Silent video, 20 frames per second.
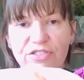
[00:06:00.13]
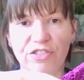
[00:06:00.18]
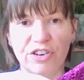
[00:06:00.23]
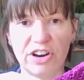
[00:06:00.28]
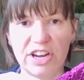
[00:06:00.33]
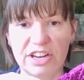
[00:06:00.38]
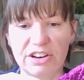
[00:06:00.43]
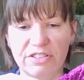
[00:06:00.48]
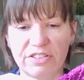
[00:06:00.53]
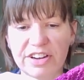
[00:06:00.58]

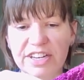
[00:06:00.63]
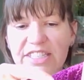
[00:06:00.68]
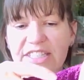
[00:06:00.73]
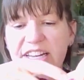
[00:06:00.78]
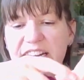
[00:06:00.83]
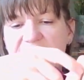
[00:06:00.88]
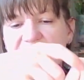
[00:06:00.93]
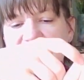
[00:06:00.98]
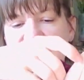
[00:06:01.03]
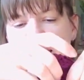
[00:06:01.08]

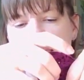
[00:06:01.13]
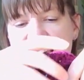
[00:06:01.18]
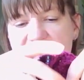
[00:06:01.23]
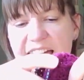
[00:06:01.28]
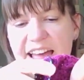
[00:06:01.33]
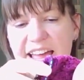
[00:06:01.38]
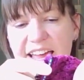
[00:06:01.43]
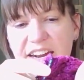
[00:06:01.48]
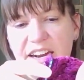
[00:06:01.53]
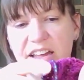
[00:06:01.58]
increasing, and
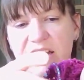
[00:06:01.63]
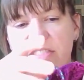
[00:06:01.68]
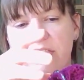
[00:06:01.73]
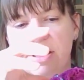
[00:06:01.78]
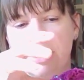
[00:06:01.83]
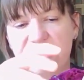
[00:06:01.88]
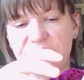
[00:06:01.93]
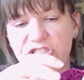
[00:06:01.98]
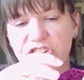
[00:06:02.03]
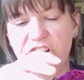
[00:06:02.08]
then
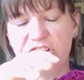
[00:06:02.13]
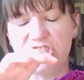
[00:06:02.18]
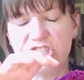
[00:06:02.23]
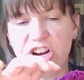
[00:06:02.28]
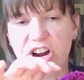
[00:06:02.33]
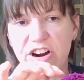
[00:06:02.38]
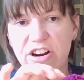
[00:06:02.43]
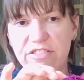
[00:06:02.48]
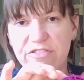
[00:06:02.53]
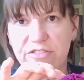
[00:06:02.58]
there's a
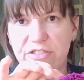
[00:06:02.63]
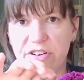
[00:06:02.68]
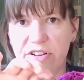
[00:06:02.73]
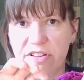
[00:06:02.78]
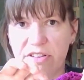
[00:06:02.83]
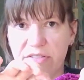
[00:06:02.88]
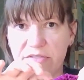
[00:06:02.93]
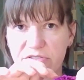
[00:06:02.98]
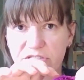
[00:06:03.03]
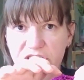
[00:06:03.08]
chart
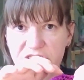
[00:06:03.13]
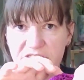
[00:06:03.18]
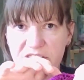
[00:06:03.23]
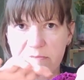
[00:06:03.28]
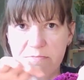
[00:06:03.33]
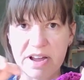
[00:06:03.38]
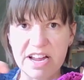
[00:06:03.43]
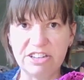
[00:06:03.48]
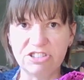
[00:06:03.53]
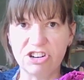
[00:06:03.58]
for just the
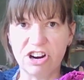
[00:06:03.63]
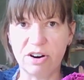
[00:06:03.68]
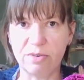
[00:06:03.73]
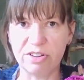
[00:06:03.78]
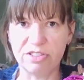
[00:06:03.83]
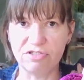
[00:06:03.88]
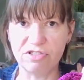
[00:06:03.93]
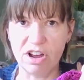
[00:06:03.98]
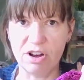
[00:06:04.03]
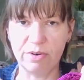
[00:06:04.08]
main chart
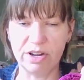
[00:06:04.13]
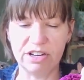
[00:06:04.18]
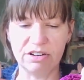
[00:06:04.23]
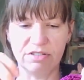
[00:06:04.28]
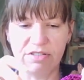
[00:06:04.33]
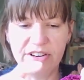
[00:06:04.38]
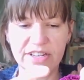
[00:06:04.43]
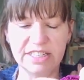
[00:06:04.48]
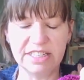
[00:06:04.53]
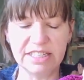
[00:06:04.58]
with no
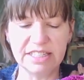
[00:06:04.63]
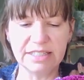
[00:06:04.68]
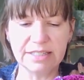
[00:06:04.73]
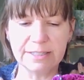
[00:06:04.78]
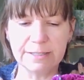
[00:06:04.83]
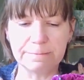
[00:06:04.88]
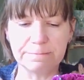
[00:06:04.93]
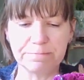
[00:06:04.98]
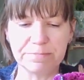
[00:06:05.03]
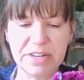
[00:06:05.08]
increases,
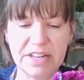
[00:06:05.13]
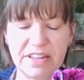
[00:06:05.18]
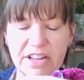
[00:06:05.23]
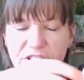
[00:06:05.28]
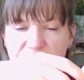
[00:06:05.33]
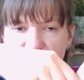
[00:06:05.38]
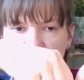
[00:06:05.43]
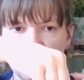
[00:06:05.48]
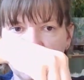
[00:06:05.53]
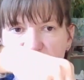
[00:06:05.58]
and then
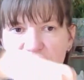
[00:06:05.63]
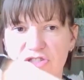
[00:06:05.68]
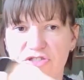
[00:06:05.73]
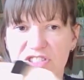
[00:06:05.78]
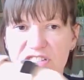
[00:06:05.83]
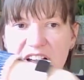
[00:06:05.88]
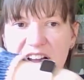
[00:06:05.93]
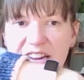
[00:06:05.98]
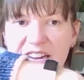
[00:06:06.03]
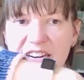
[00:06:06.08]
you just do
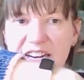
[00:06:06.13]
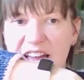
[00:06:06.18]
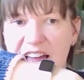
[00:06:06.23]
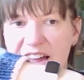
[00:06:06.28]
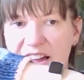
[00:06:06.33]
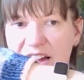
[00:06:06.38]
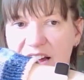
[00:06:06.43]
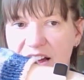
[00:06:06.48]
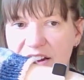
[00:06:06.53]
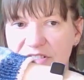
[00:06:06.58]
stockinette
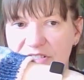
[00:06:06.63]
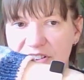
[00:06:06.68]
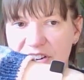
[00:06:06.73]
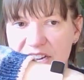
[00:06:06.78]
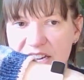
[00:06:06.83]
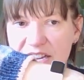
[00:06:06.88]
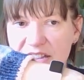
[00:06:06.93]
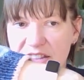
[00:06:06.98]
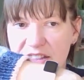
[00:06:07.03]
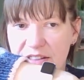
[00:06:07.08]

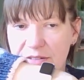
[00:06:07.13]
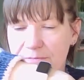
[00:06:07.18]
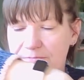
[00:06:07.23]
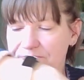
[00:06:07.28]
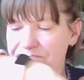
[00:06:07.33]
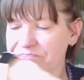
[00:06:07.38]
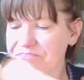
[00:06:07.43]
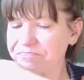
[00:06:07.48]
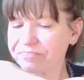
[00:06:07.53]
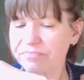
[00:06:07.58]
underneath.
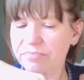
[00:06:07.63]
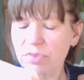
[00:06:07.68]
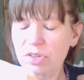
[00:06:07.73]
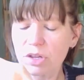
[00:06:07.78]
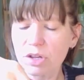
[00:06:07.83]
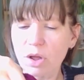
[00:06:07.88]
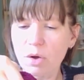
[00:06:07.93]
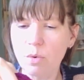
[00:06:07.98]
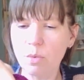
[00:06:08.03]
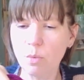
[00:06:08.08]

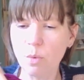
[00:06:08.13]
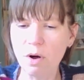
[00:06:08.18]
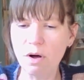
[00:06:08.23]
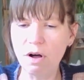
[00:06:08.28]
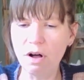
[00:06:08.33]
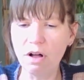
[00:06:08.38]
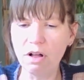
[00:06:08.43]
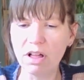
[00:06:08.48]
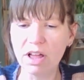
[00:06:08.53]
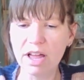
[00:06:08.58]

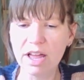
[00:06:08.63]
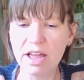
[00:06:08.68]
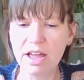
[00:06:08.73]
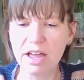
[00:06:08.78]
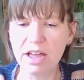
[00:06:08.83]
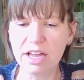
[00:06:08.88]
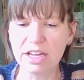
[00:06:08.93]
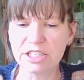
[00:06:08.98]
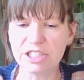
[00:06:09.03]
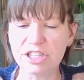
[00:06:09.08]
Well,
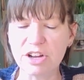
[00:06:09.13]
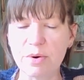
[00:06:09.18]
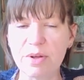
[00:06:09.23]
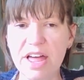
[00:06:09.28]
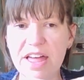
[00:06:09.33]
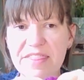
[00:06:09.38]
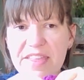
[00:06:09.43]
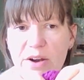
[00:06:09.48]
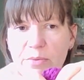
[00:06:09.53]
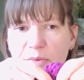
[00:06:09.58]
so,
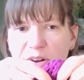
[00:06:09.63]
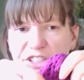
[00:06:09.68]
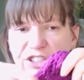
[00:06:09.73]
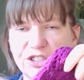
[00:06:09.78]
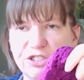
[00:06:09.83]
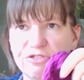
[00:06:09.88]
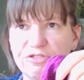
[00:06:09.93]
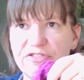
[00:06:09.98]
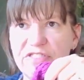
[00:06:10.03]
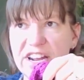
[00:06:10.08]
and then once
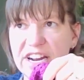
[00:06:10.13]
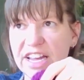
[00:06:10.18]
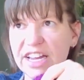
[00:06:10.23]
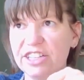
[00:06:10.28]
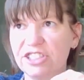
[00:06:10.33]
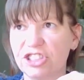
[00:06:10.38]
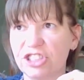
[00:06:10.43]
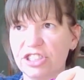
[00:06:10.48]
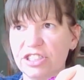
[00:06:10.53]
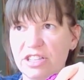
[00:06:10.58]
you
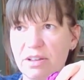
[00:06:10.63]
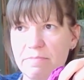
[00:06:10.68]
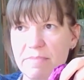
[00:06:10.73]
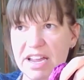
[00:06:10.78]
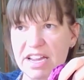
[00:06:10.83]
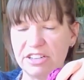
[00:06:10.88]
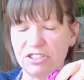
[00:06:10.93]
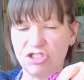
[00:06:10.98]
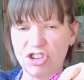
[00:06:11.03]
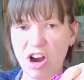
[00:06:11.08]
finish the
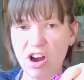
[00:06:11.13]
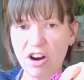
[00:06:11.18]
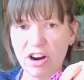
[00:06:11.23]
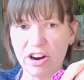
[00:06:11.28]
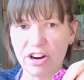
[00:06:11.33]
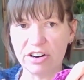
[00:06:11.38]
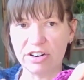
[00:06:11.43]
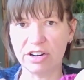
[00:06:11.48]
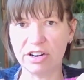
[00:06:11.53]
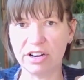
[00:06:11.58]
main chart,